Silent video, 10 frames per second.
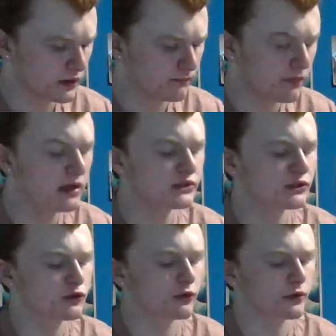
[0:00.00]
Miz
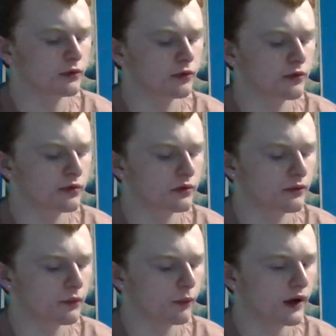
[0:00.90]
and Truth
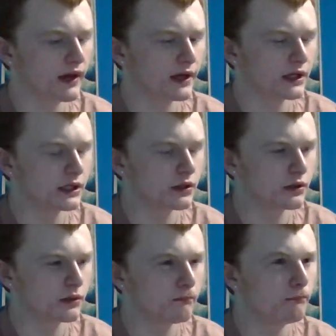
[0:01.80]
win
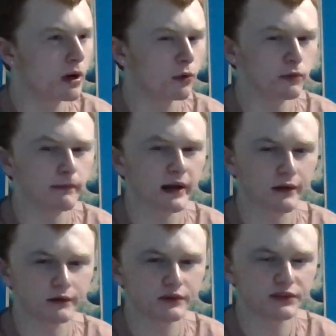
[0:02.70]
both
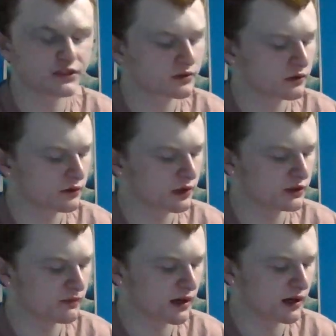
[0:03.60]
belts
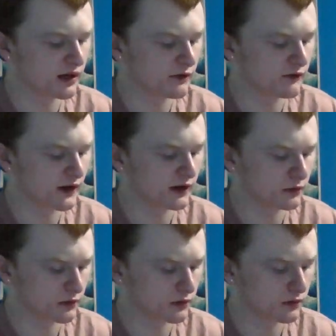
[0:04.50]
is my
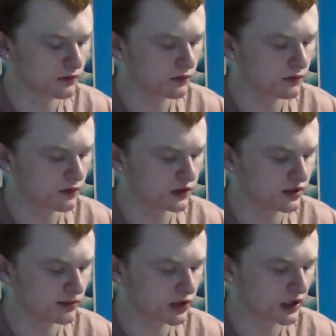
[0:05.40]
final
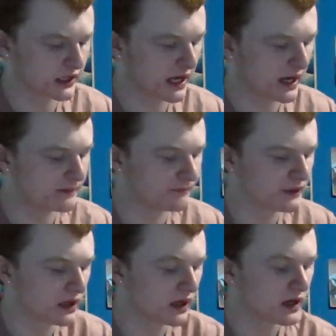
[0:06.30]
assumption on that.
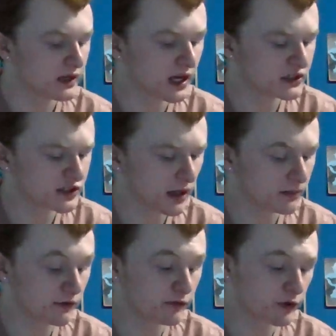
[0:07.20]
Next
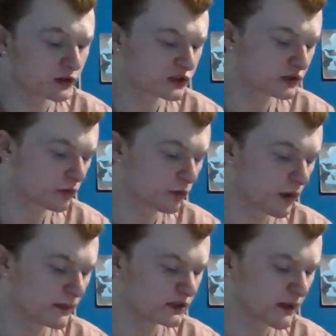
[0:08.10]
up, the first
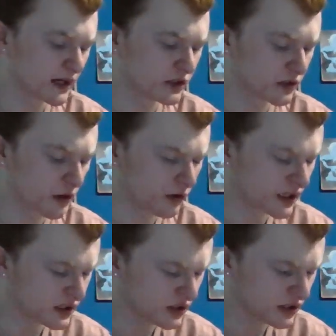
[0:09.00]
women's match of the
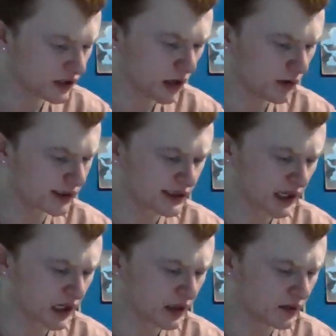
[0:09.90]
card. Is it? No, it's
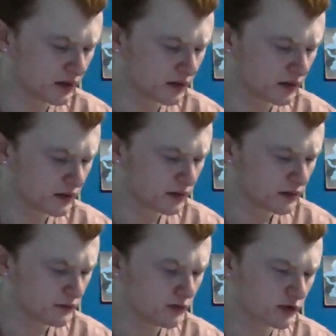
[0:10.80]
not.
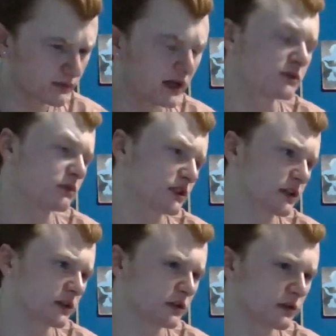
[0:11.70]
First match was
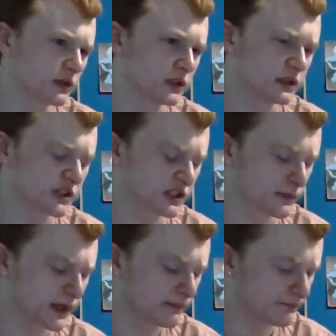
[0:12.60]
the six
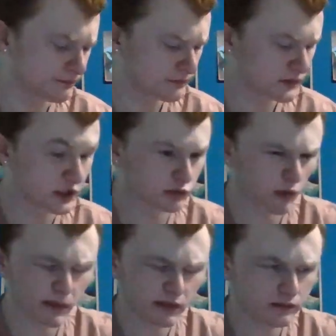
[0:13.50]

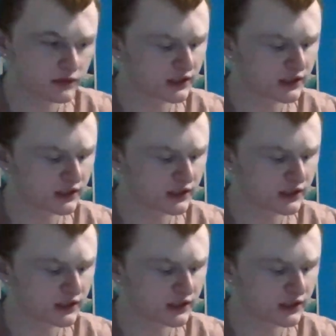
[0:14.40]
woman.